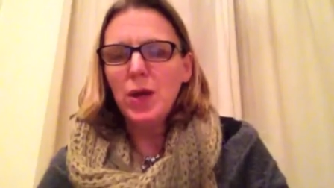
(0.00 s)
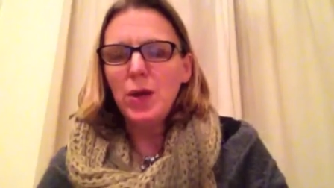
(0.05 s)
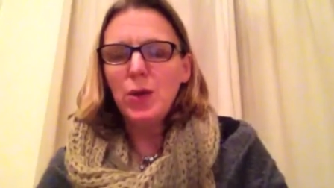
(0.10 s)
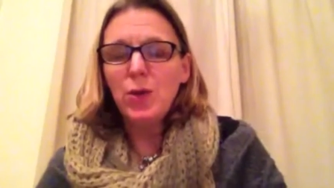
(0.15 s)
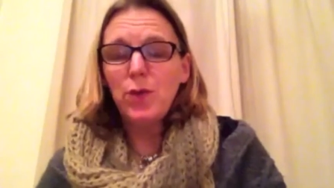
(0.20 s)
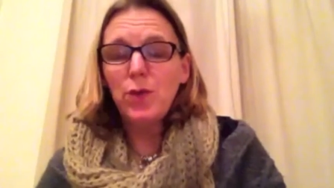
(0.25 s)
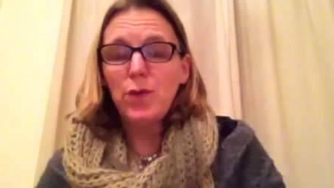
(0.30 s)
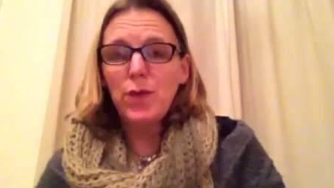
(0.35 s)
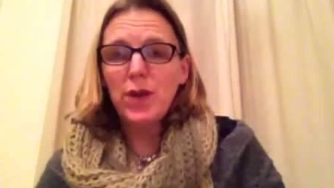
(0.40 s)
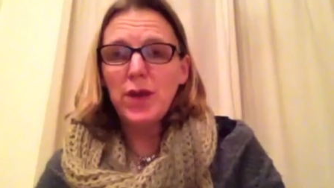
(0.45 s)

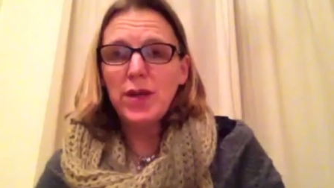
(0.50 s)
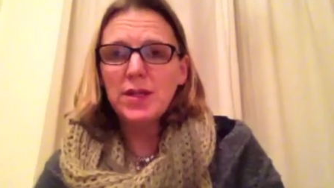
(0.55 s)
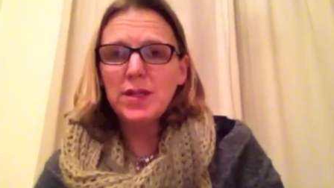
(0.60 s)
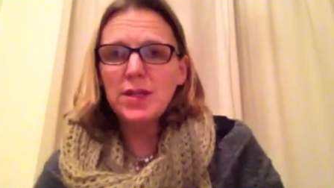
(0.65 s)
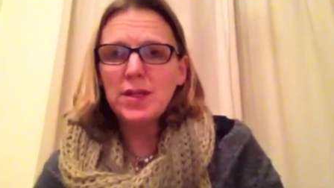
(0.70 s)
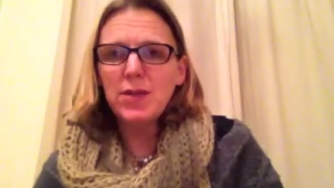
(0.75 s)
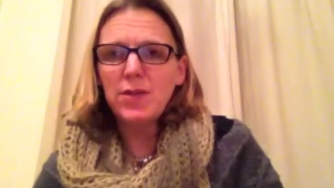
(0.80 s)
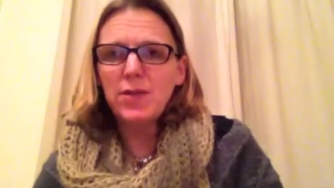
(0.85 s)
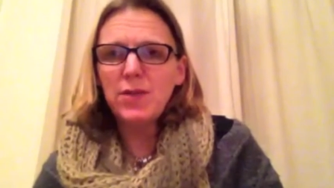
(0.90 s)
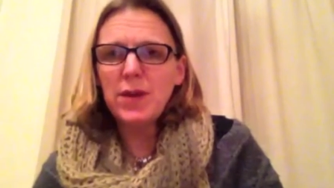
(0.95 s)
your friends
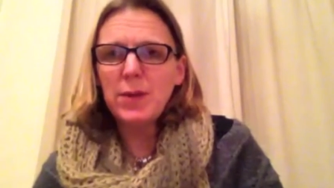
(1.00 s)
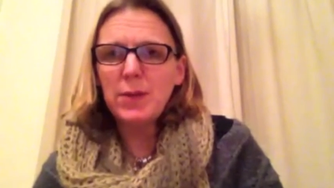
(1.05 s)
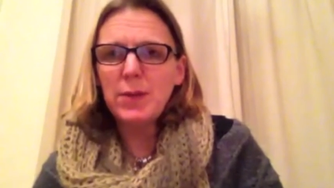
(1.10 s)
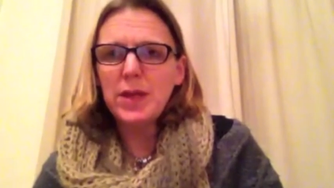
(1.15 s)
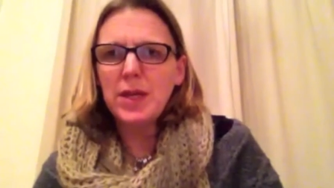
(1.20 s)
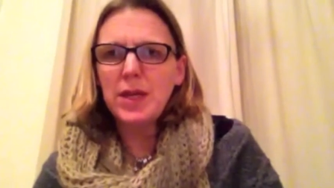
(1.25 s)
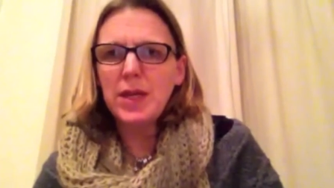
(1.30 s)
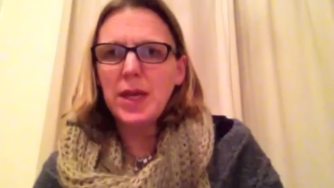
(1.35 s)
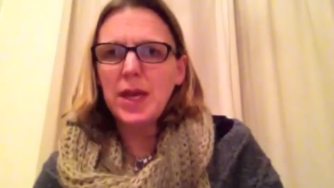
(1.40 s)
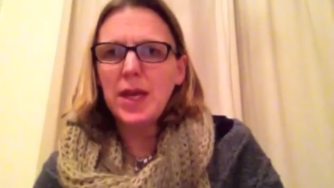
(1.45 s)
and
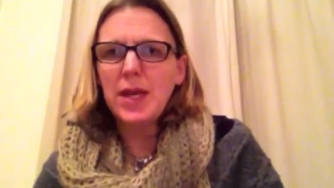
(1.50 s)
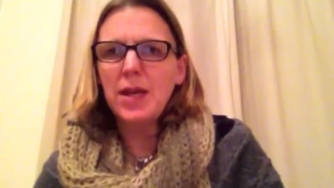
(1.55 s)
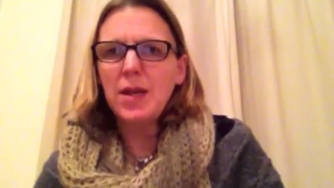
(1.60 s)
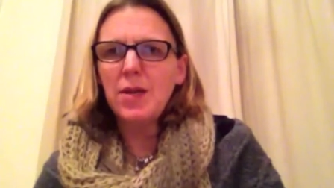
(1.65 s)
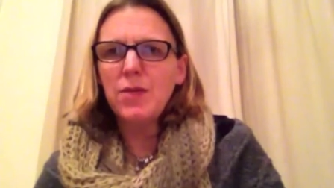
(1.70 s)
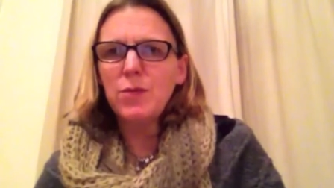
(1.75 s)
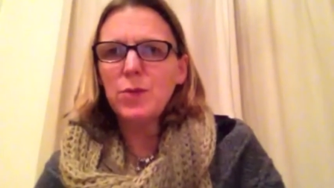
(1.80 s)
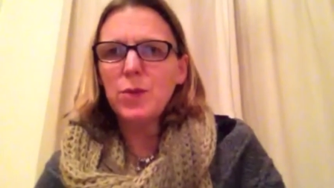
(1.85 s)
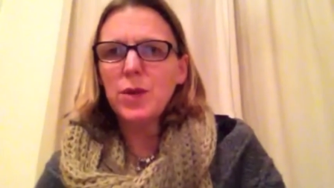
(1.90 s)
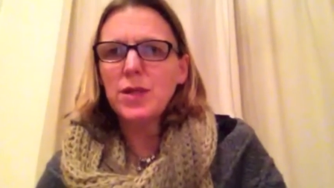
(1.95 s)
family and
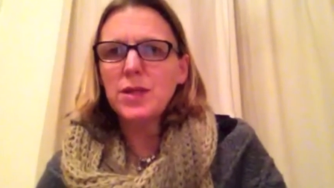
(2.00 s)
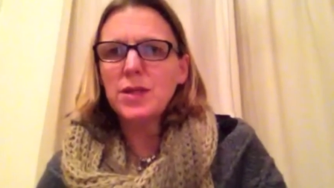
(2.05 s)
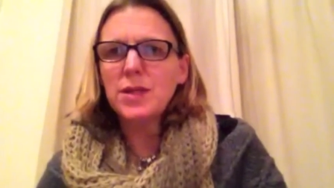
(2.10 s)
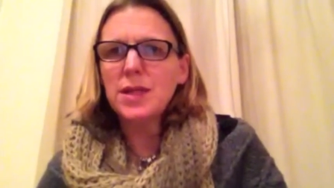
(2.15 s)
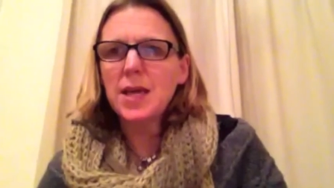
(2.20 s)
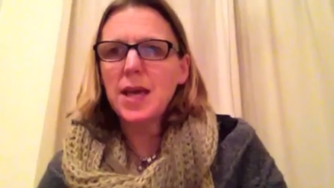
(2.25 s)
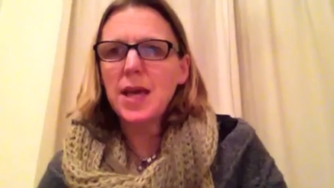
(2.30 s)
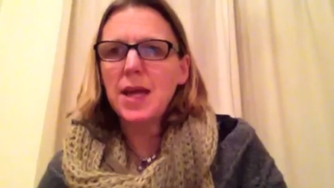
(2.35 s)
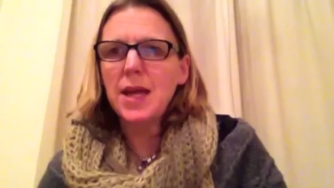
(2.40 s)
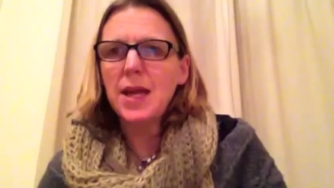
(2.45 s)
loved ones,
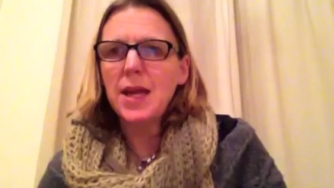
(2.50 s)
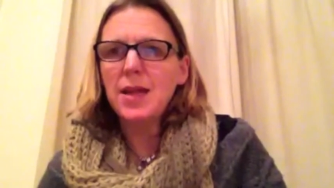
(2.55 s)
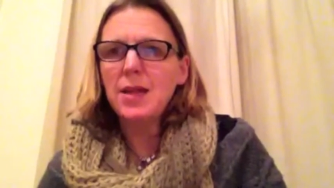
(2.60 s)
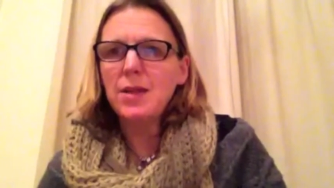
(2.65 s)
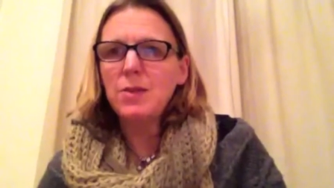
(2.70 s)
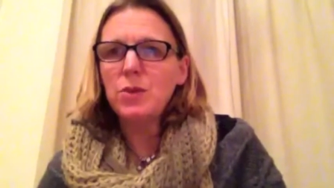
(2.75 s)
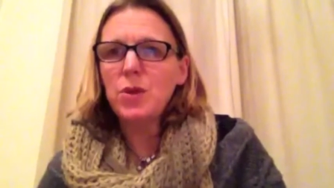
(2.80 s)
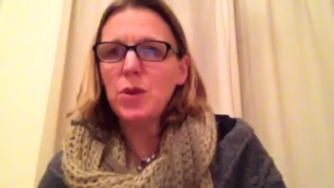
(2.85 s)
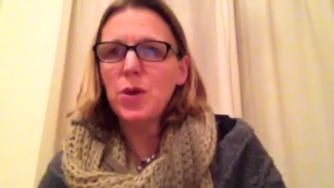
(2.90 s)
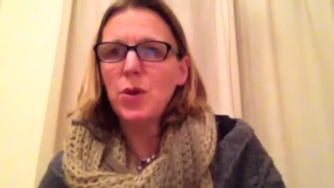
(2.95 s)
and let
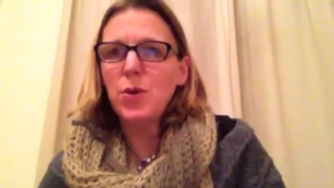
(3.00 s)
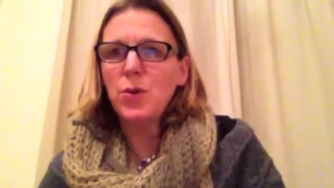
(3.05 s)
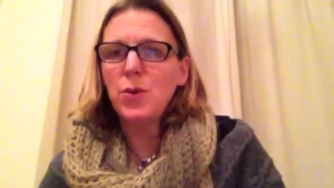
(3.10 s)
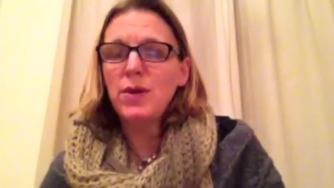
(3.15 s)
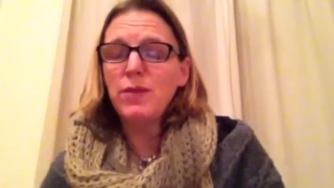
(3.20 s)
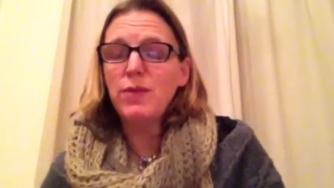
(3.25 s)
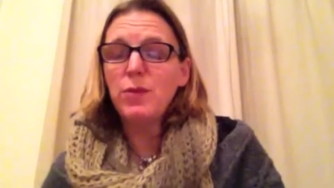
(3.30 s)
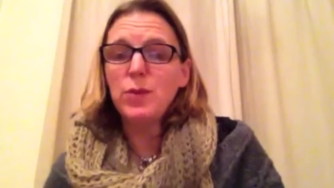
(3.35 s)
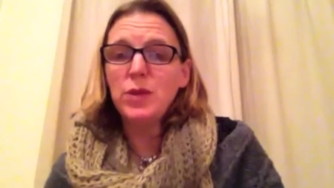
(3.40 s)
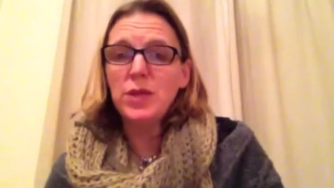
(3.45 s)
them know
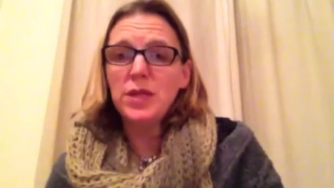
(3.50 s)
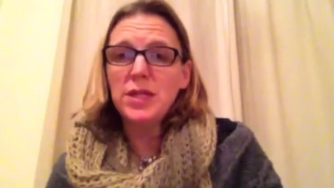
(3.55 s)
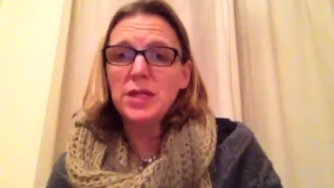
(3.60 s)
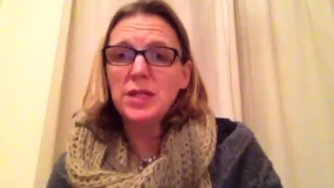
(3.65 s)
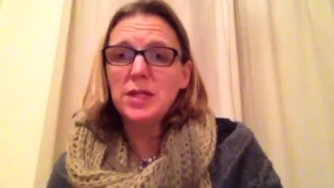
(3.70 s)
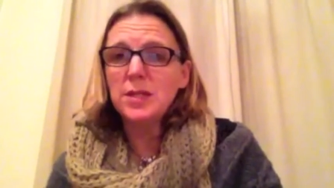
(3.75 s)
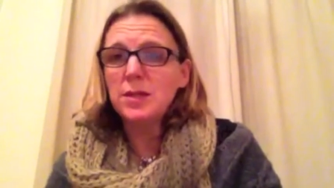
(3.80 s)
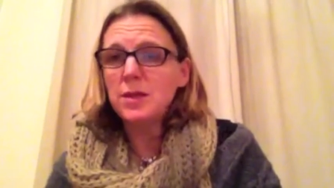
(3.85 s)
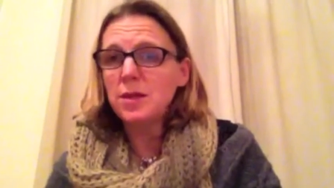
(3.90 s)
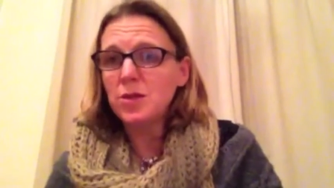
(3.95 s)
if you need a
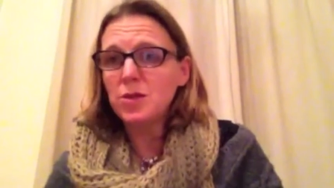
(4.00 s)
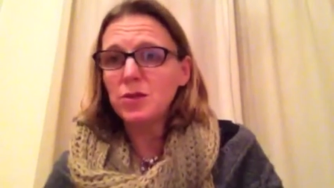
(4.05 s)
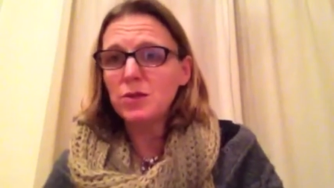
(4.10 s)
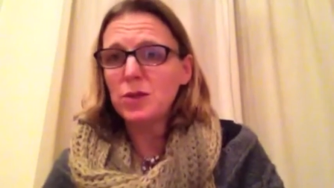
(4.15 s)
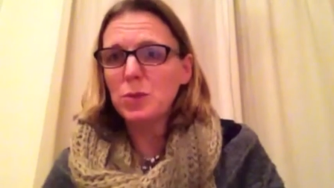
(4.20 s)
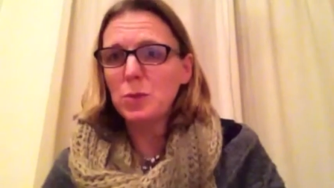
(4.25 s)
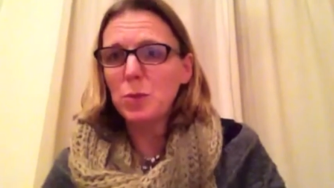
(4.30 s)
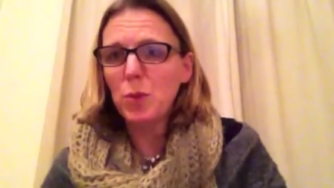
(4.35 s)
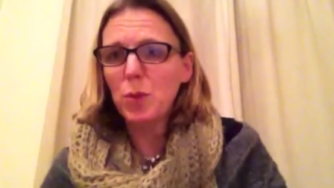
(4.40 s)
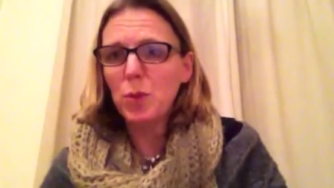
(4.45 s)
surge of
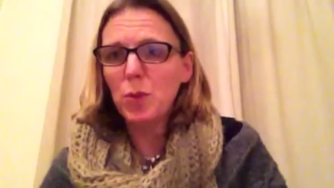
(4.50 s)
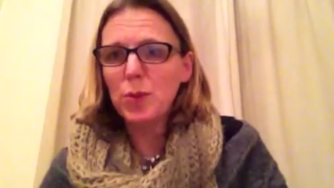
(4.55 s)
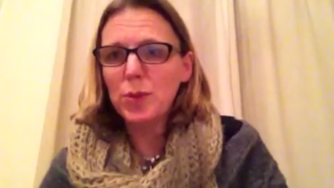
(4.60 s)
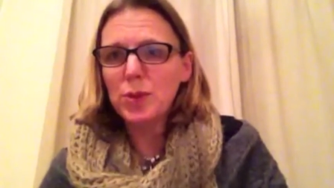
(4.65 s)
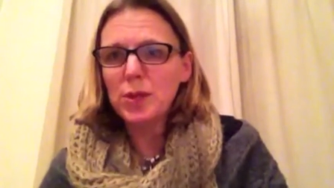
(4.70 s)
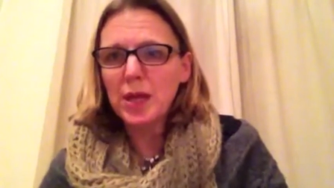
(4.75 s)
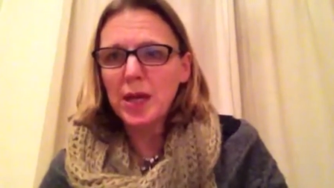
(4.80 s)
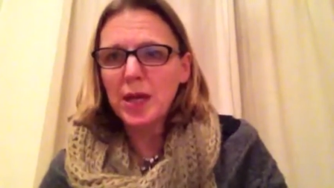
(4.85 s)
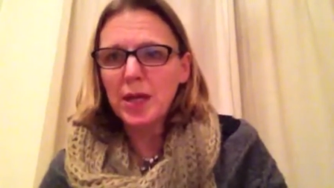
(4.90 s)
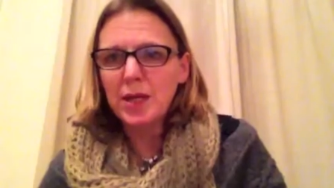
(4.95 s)
support
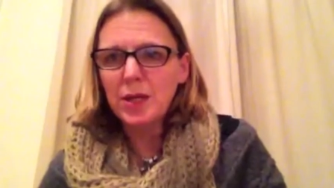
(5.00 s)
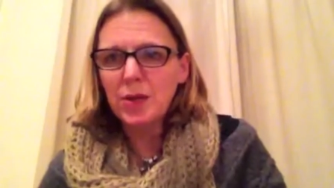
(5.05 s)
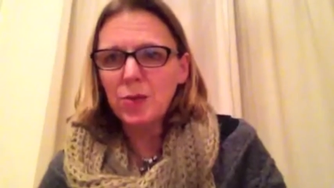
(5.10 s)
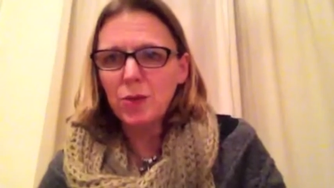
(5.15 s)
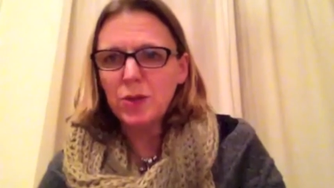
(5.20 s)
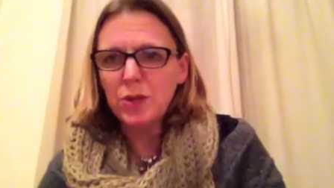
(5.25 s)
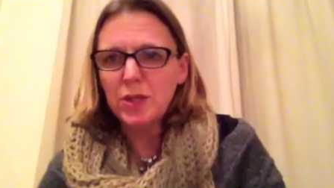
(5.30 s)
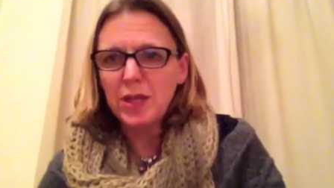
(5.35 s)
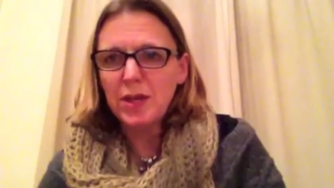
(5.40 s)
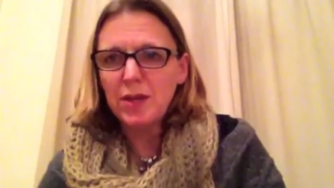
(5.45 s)
and you
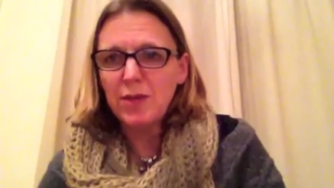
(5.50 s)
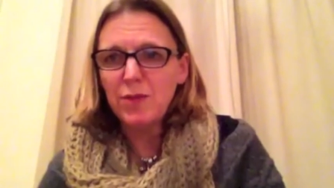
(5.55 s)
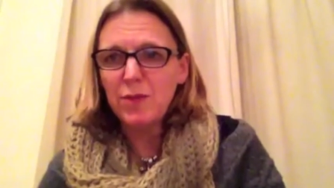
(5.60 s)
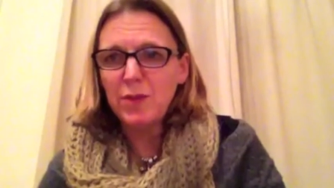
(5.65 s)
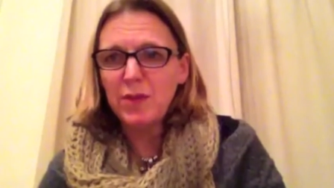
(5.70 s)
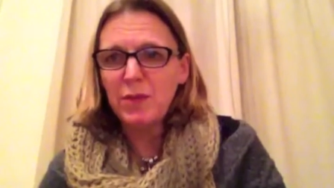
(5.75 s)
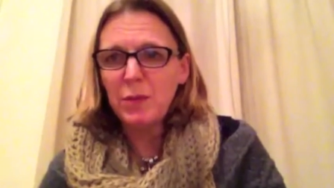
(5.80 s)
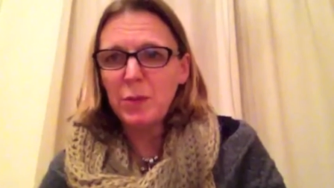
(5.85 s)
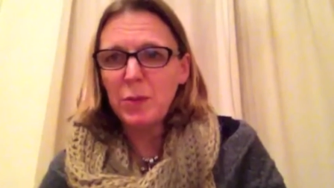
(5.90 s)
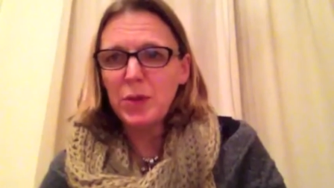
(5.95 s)
want to hear from
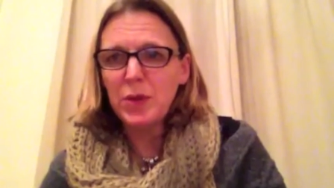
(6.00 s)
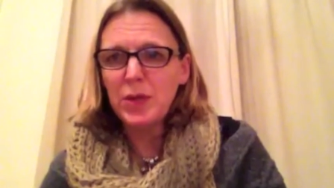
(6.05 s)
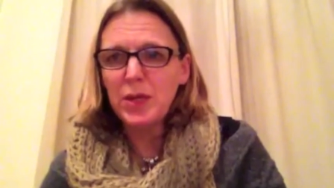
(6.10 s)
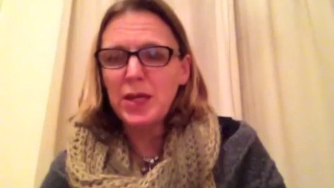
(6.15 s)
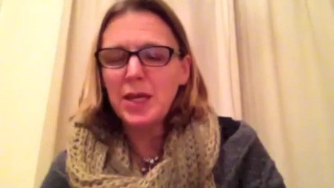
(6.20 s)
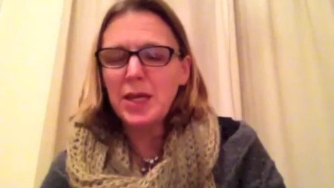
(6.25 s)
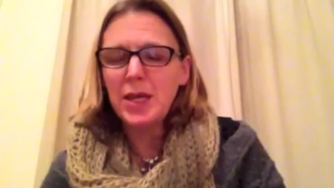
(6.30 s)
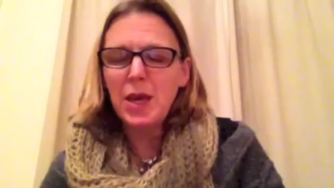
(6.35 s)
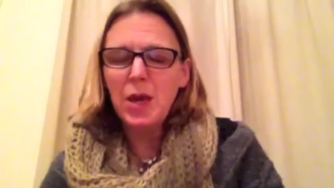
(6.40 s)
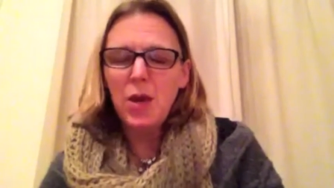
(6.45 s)

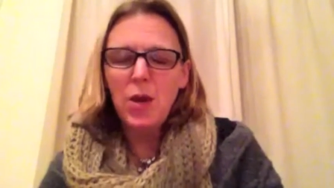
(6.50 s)
everybody,